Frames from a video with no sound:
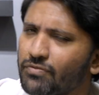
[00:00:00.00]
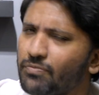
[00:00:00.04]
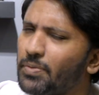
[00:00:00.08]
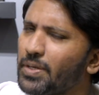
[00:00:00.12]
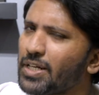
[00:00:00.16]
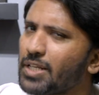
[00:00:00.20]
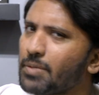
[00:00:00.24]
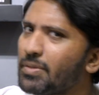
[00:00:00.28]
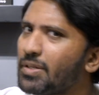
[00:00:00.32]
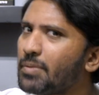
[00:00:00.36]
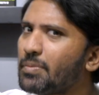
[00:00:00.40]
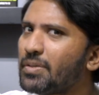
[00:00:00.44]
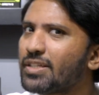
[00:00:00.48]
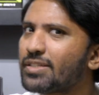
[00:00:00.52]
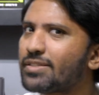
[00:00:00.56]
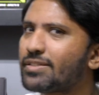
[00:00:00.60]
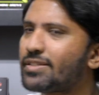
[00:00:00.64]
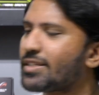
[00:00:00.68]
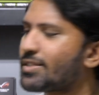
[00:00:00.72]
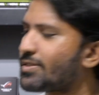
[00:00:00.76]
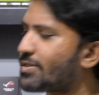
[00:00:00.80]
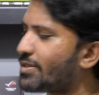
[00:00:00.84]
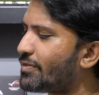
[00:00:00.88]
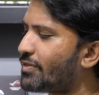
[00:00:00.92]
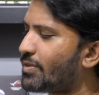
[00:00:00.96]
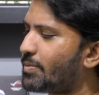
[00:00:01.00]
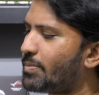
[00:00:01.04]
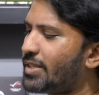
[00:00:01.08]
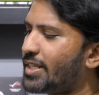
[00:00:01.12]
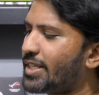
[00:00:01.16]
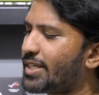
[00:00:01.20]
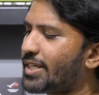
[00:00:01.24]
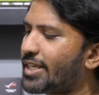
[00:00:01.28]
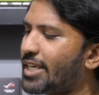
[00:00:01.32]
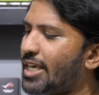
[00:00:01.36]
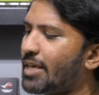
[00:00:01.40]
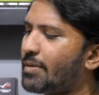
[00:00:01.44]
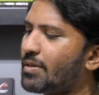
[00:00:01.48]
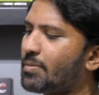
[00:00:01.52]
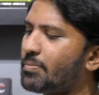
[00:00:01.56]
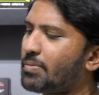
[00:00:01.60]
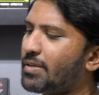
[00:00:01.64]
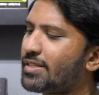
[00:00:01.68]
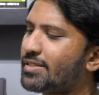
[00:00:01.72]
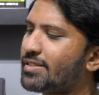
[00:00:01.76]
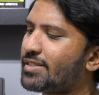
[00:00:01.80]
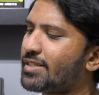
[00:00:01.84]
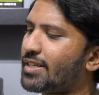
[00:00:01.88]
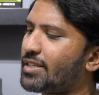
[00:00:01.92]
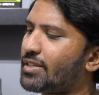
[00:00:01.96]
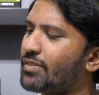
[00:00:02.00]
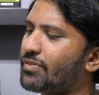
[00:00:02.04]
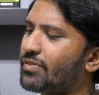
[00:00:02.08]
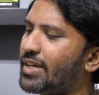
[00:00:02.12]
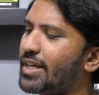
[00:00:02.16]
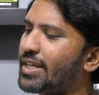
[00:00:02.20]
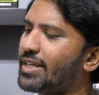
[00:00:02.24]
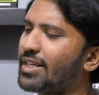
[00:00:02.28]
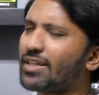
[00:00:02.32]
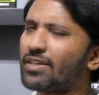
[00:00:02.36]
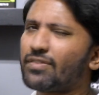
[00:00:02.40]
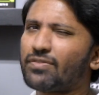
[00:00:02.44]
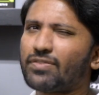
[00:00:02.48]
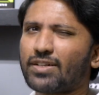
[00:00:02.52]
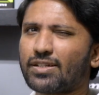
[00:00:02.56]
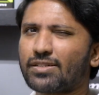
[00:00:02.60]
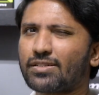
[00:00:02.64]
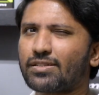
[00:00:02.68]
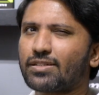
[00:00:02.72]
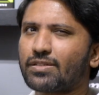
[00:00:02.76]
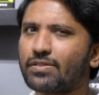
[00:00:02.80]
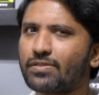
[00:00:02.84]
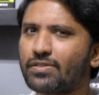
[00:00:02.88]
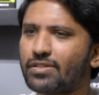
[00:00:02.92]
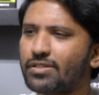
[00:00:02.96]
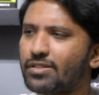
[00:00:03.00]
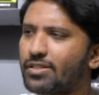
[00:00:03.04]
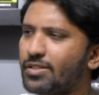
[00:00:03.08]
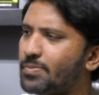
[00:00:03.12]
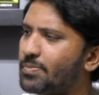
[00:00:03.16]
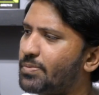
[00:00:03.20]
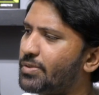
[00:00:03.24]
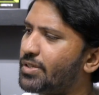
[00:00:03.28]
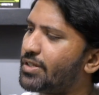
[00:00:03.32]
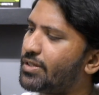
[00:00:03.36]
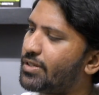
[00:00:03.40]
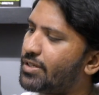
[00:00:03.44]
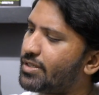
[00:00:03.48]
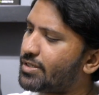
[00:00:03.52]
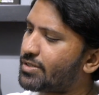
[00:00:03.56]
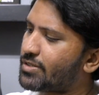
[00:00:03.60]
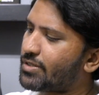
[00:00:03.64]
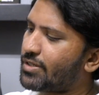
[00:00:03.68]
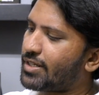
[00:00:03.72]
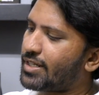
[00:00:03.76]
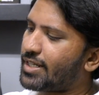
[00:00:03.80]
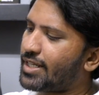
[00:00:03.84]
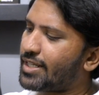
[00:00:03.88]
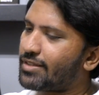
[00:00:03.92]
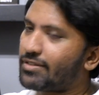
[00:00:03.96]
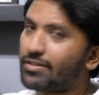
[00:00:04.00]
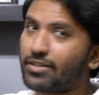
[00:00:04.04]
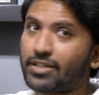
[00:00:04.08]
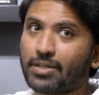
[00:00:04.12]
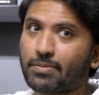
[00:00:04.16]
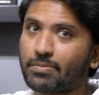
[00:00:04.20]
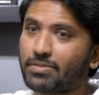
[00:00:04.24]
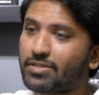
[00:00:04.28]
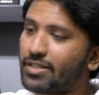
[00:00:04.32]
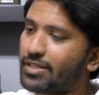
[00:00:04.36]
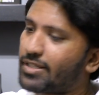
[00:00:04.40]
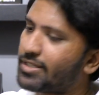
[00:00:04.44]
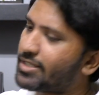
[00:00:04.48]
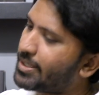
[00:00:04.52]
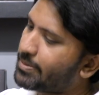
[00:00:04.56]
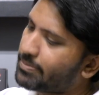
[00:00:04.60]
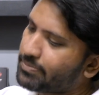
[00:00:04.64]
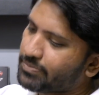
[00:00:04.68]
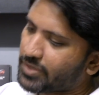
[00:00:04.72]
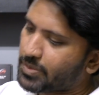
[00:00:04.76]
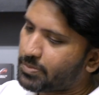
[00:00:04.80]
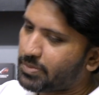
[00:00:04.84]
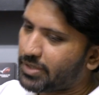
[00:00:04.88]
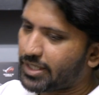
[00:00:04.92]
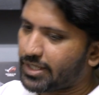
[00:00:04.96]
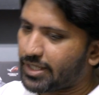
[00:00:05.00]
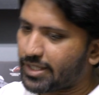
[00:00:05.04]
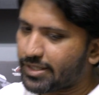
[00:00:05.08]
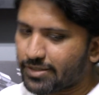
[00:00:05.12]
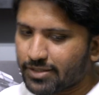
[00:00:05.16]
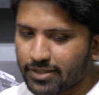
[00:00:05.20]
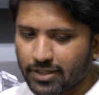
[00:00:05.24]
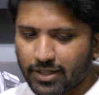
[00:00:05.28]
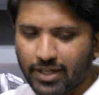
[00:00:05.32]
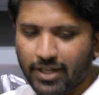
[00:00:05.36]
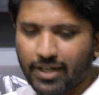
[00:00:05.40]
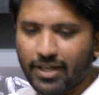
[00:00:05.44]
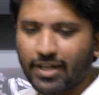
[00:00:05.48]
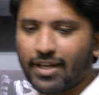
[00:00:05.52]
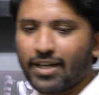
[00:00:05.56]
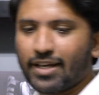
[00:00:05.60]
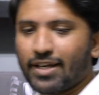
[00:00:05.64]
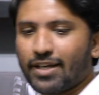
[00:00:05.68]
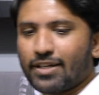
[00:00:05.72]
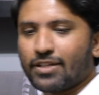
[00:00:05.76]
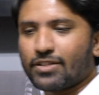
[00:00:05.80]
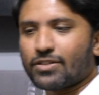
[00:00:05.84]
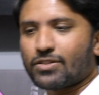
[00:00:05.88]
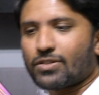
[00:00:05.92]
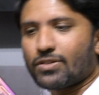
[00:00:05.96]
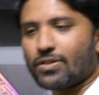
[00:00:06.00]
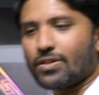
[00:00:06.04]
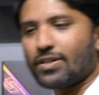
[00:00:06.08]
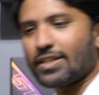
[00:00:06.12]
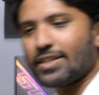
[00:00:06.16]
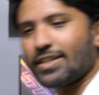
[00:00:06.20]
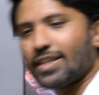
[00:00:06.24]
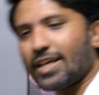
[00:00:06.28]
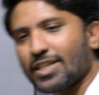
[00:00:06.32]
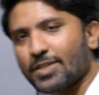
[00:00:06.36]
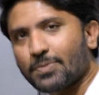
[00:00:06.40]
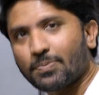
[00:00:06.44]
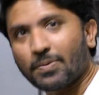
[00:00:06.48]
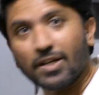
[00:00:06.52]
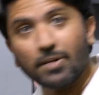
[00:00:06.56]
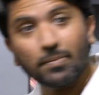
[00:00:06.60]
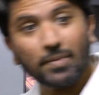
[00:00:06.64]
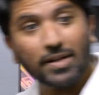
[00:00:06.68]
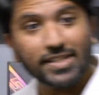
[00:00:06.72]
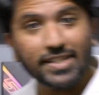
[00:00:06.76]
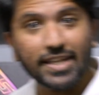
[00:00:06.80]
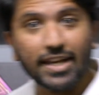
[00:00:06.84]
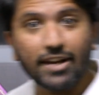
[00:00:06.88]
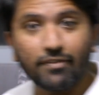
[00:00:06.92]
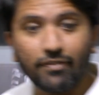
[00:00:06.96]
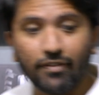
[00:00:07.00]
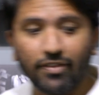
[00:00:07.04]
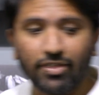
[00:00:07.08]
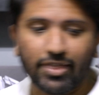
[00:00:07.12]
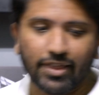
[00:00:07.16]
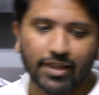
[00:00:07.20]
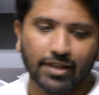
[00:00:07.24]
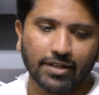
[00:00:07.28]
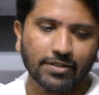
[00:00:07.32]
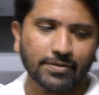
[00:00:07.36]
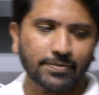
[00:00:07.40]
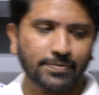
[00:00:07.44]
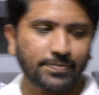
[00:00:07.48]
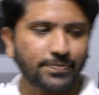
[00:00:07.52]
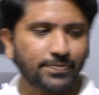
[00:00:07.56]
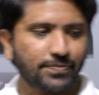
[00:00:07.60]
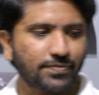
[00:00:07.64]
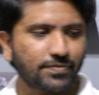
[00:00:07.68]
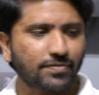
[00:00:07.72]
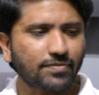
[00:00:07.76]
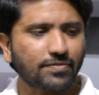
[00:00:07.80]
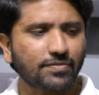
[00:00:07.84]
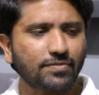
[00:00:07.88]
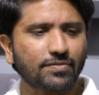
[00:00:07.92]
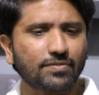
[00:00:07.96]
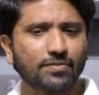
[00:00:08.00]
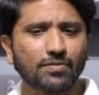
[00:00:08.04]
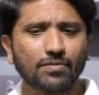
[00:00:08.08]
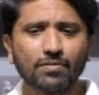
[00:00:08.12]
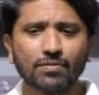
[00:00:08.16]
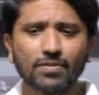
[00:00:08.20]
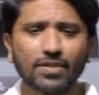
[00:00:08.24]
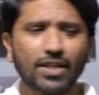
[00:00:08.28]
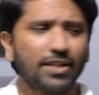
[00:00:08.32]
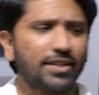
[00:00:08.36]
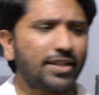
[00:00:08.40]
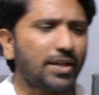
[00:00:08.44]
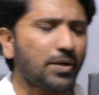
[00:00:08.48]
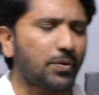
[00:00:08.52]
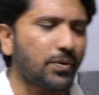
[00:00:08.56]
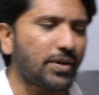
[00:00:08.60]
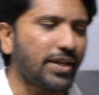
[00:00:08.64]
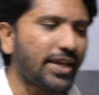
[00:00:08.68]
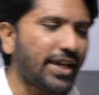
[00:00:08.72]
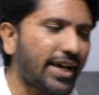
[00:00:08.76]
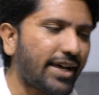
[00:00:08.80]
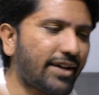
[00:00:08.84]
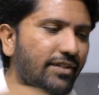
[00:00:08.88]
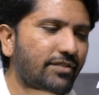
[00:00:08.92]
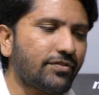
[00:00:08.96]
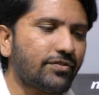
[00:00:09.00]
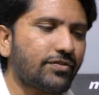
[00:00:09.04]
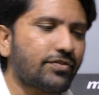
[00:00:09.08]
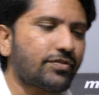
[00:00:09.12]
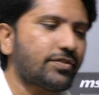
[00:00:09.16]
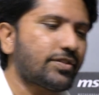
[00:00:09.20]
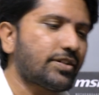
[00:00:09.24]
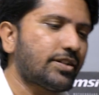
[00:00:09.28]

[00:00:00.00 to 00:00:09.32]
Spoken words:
Pretty minimalistic, so if you're building a gaming PC and you find like a flush surface, just put it on. It's got like 3M sticker tape. It's pretty nice. So that's pretty much everything that we have